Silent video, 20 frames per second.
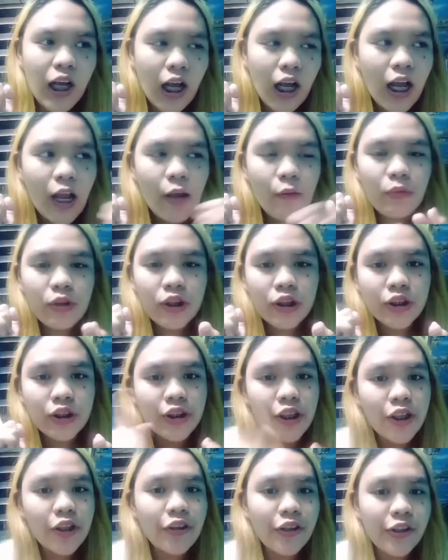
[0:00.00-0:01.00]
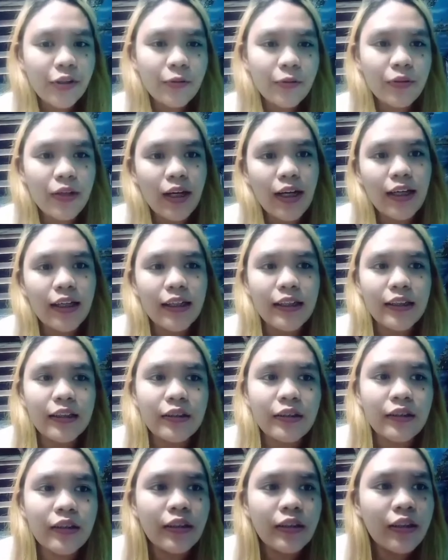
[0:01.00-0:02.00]
I will share to you guys
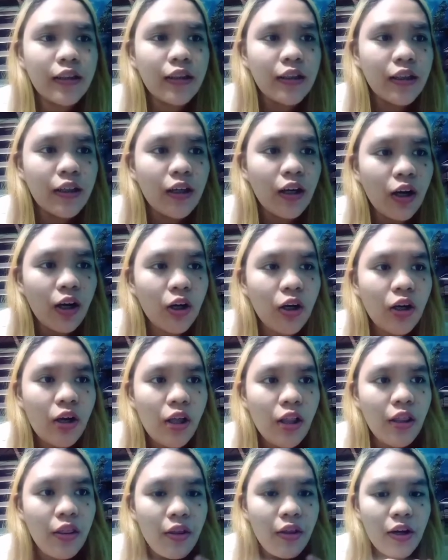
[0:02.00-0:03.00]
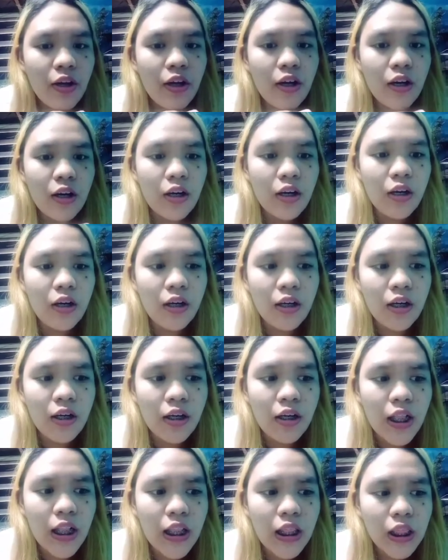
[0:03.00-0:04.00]
all the
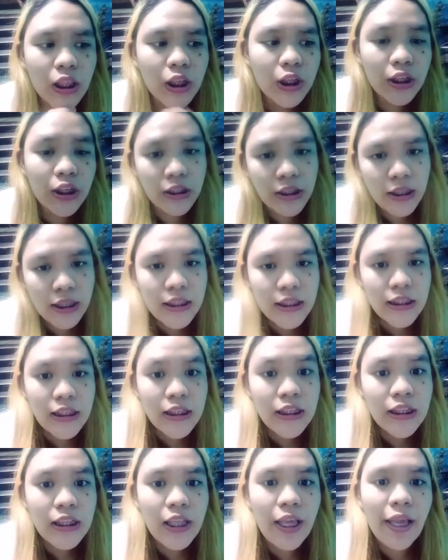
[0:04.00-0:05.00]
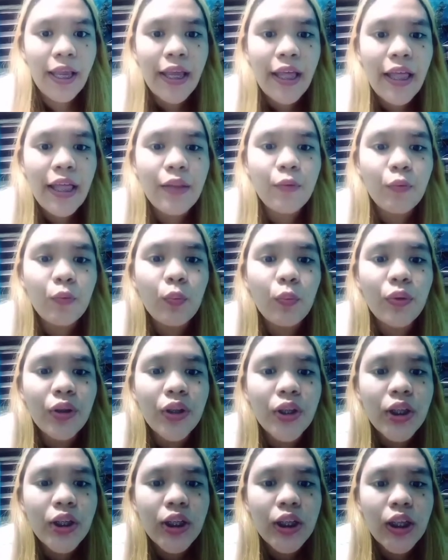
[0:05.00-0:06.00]
learnings and
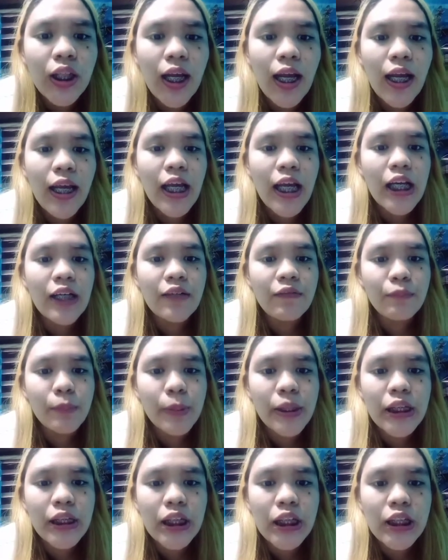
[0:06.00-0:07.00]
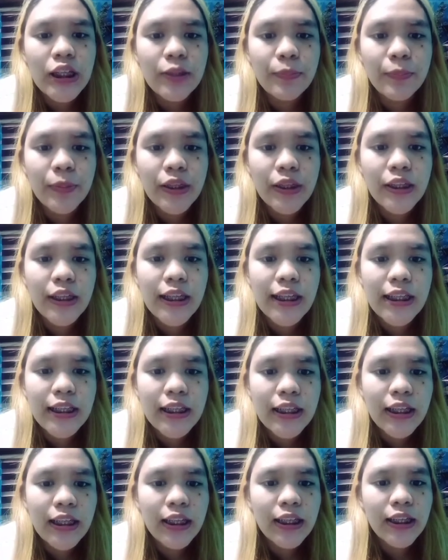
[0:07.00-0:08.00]
what I have been
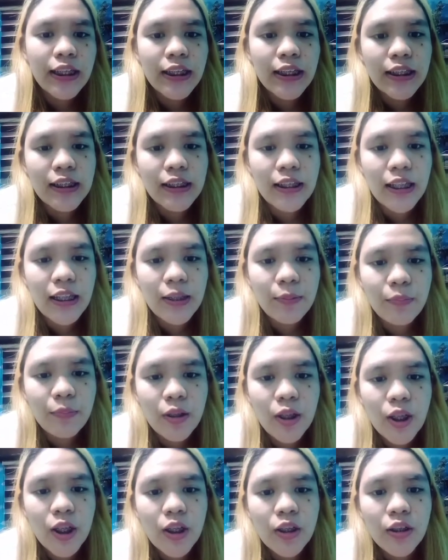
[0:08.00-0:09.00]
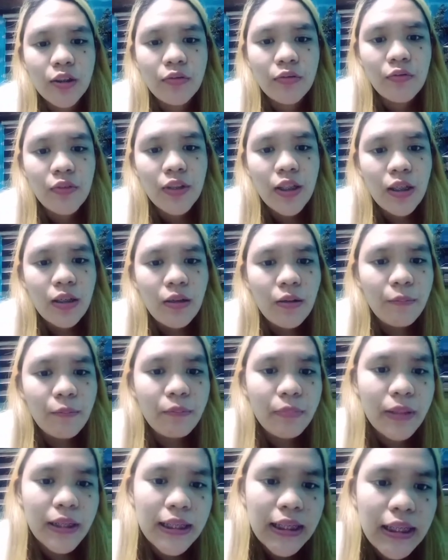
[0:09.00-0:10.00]
experiencing this time of
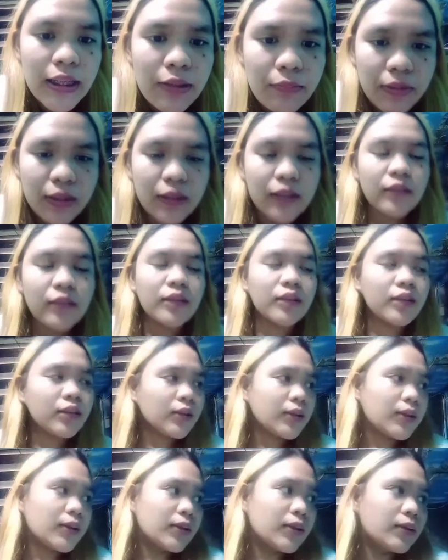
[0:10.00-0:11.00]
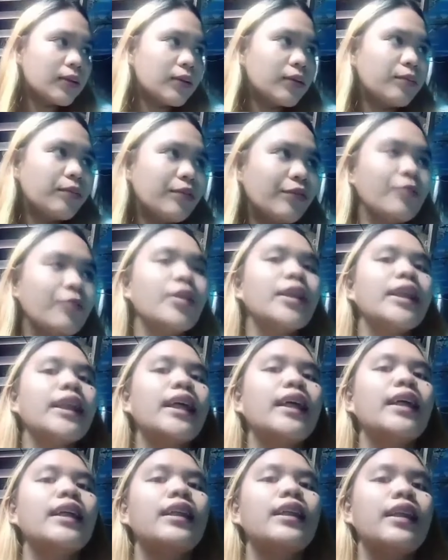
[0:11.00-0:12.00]
pandemic. So before
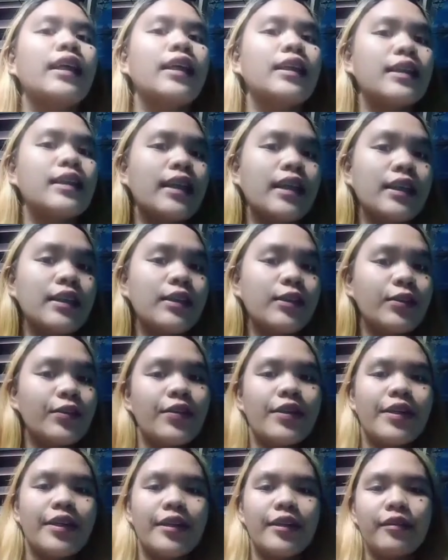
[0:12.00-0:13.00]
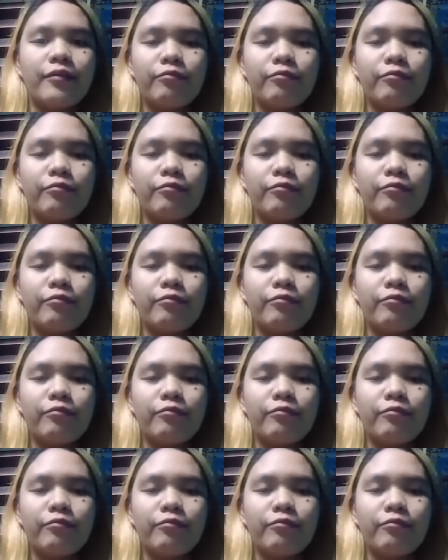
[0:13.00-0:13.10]
that, let's get started.